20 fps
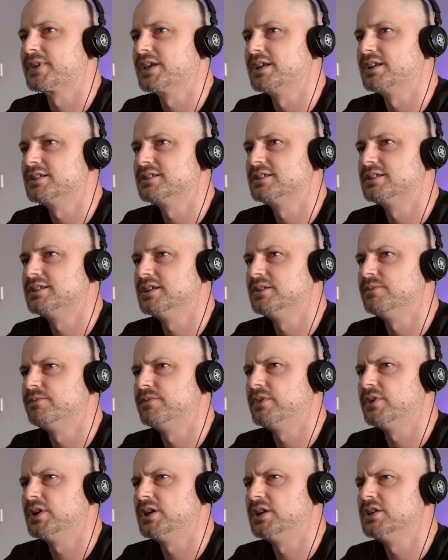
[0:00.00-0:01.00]
And
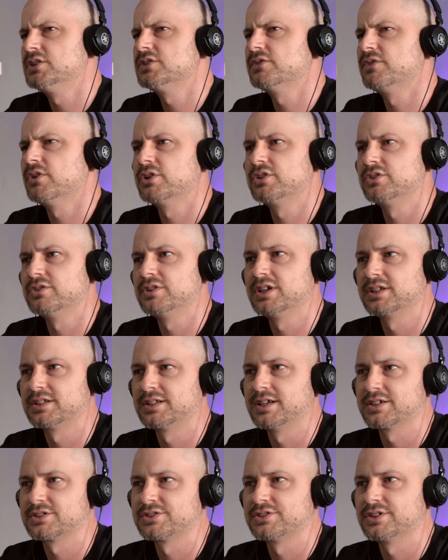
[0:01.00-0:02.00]
it is a very unique
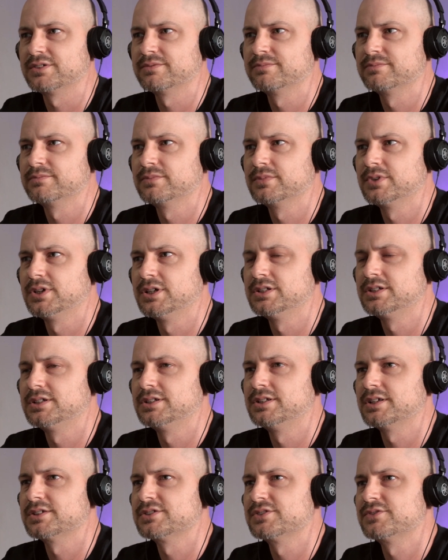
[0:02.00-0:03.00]
texture. It
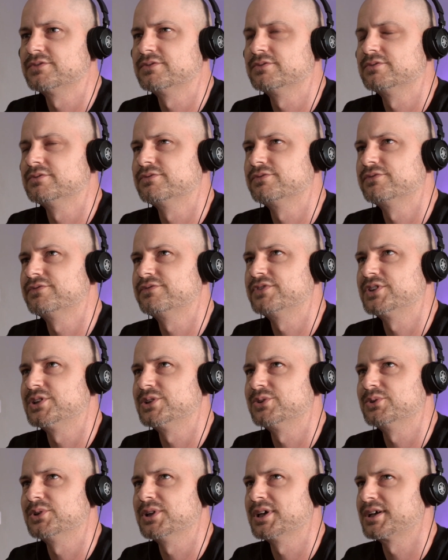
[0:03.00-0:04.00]
doesn't
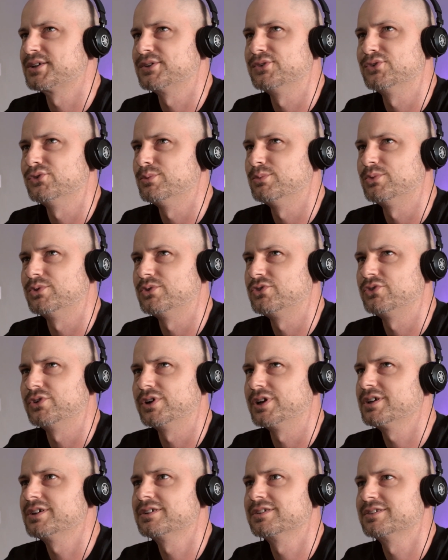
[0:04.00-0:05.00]
feel like a normal
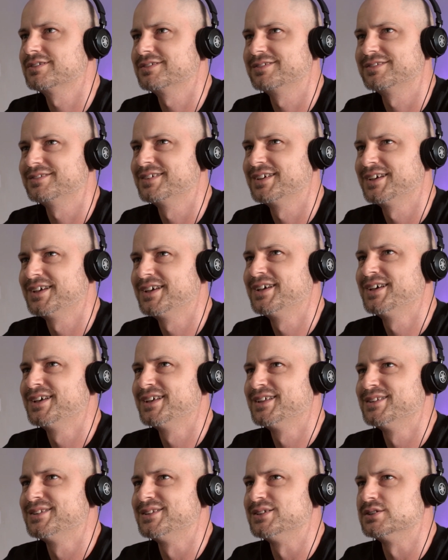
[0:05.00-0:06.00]
drink.
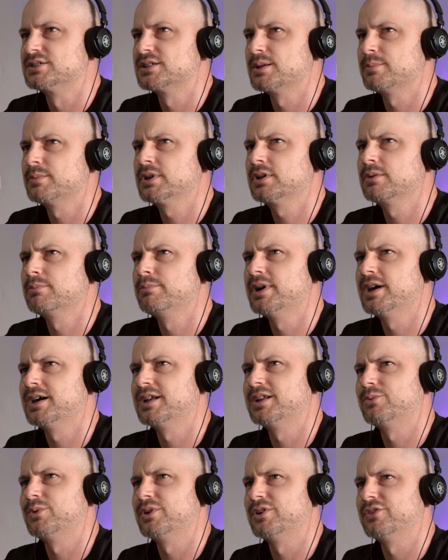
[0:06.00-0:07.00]
There's something
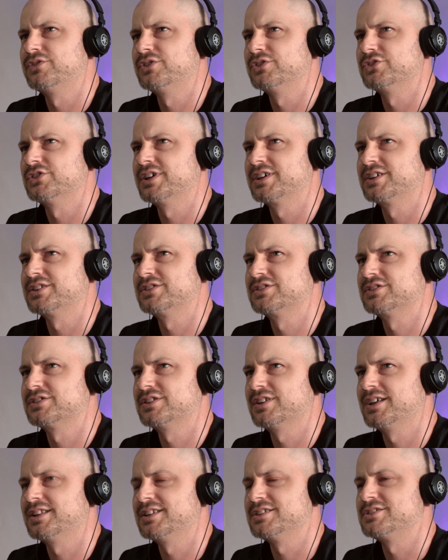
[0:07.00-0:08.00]
about it where it feels like it's
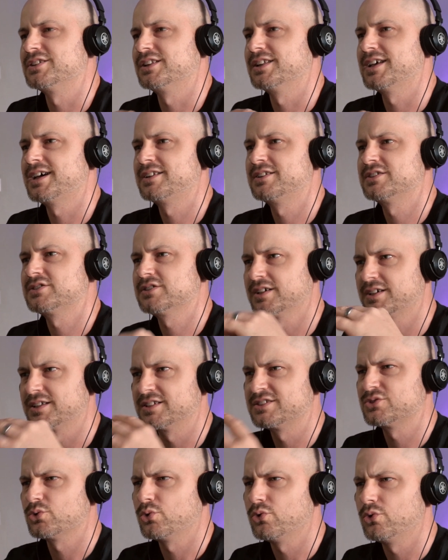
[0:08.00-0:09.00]
slightly gelatinous, like
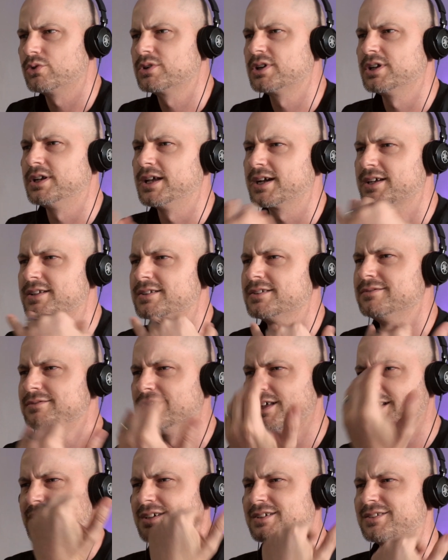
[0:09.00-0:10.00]
it's all connected.
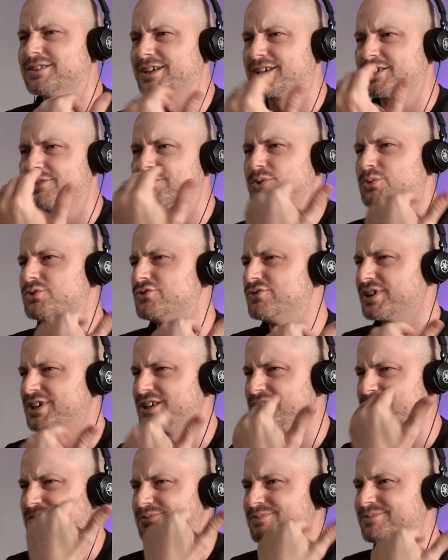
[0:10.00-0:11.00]
Like if you were
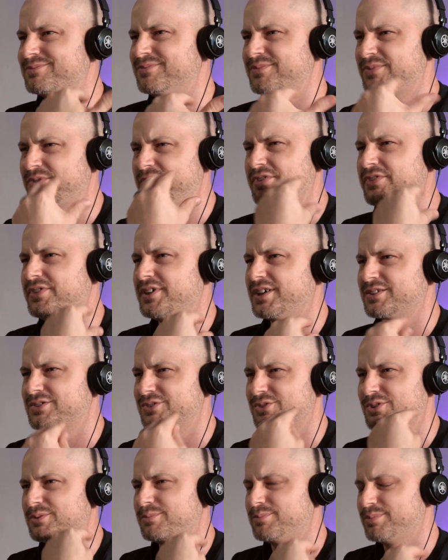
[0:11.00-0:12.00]
drinking some thick
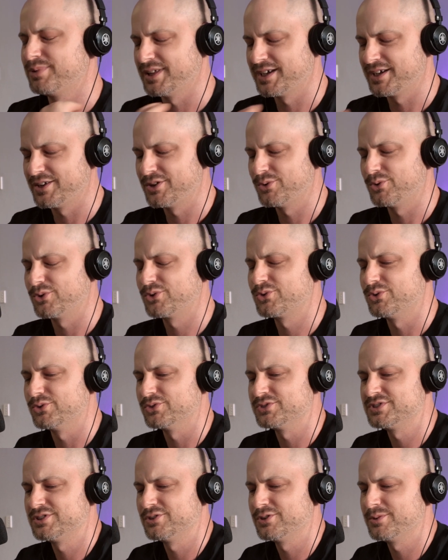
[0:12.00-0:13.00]
sort of Play-Doh or
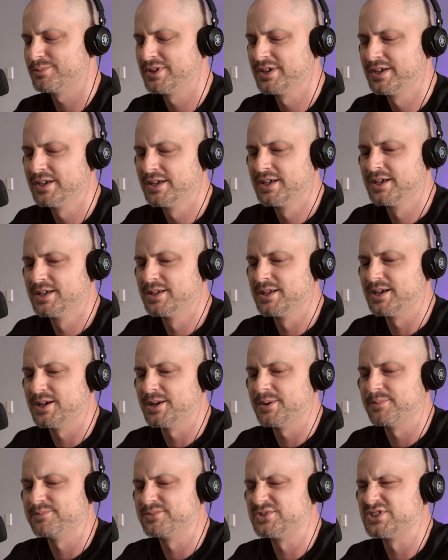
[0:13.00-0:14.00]
corn syrup,
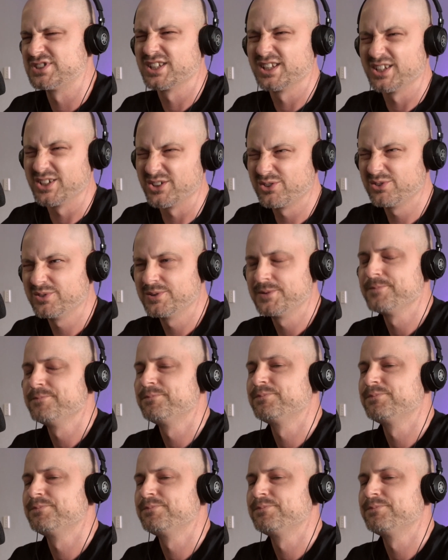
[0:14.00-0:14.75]
just a little.